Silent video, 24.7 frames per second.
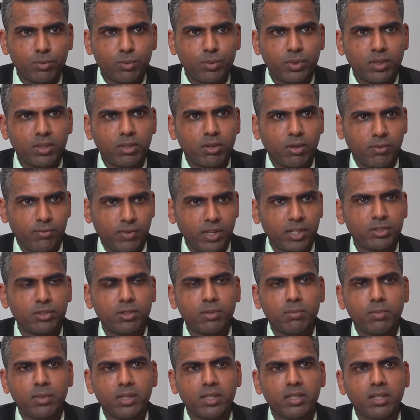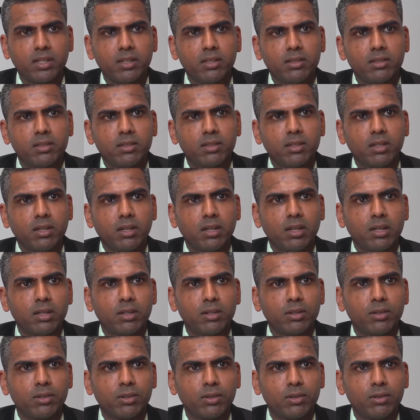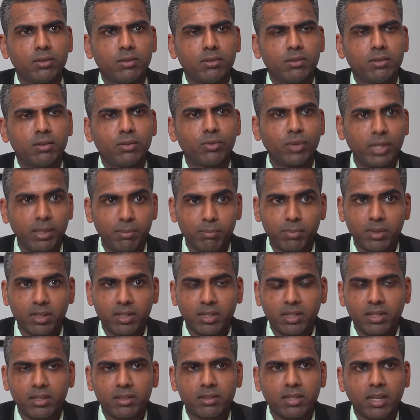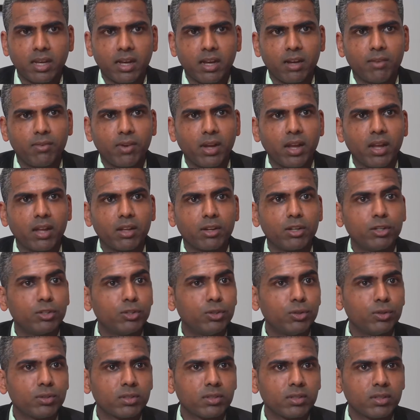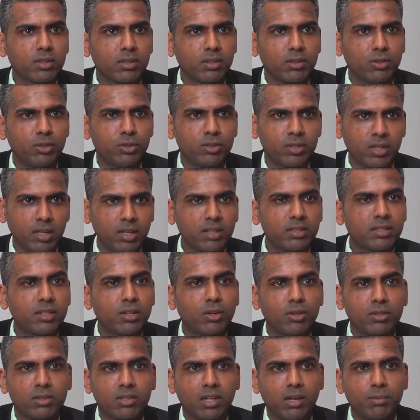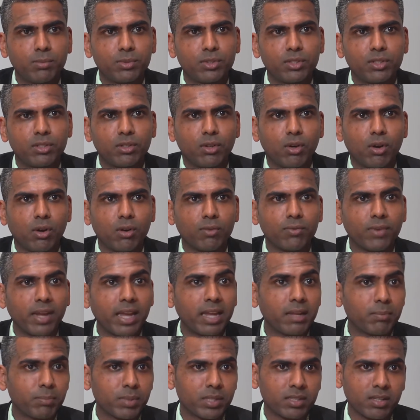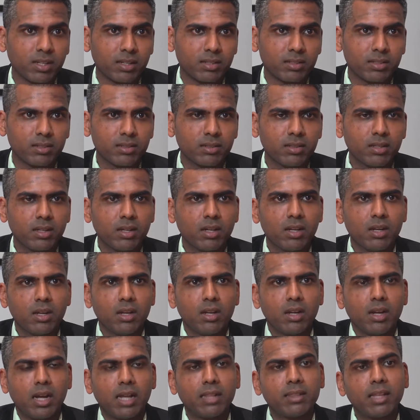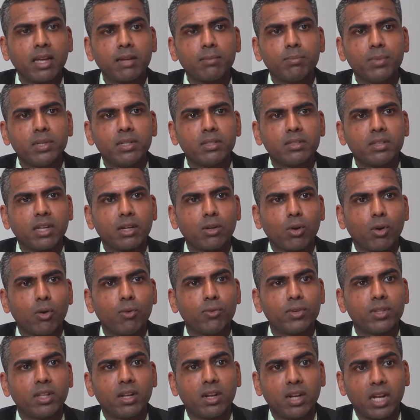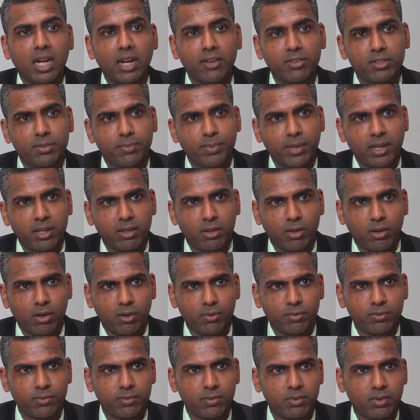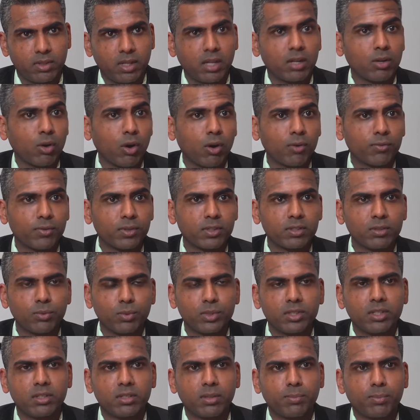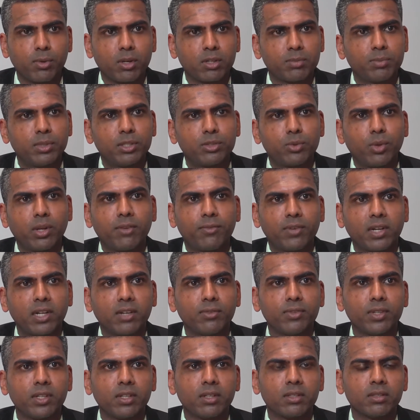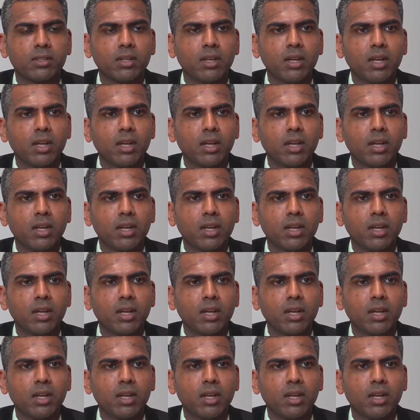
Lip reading: with conventional buildings, green buildings have a reduced utility consumption of 8%. And that means that over the lifespan of an office, which is approximately 25 years,